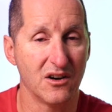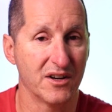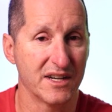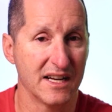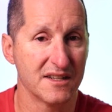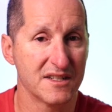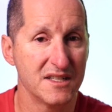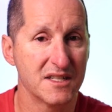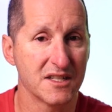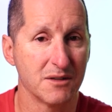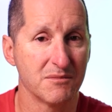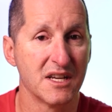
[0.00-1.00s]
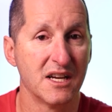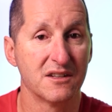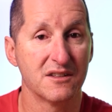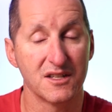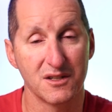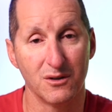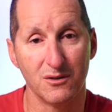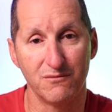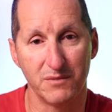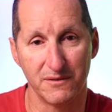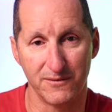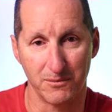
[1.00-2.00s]
on our systems to solve
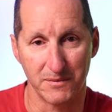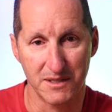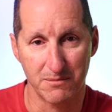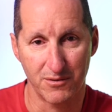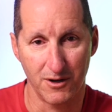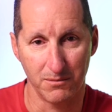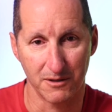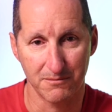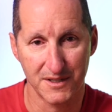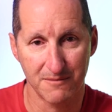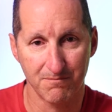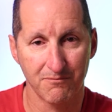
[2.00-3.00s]
performance problems?